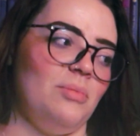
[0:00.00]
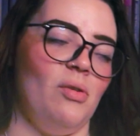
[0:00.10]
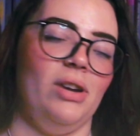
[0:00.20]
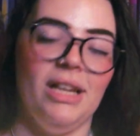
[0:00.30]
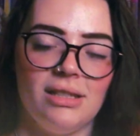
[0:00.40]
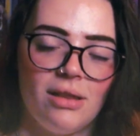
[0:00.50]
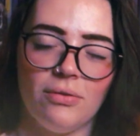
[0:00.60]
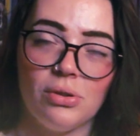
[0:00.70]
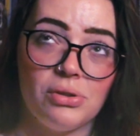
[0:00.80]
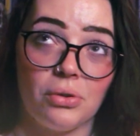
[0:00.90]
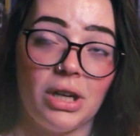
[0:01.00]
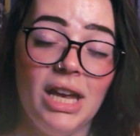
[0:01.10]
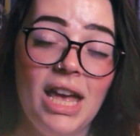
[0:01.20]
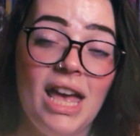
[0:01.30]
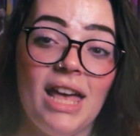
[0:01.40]
point. It's the full
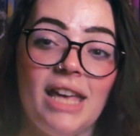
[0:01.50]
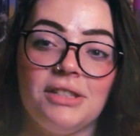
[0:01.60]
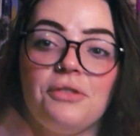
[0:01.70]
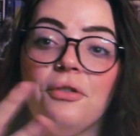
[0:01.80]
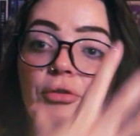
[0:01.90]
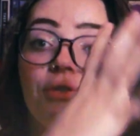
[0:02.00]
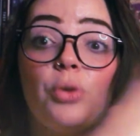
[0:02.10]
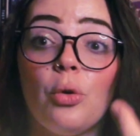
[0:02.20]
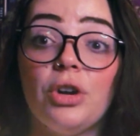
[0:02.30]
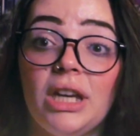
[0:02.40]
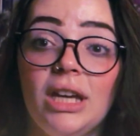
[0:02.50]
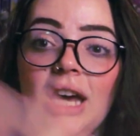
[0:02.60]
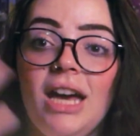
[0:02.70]
story. It's the full story.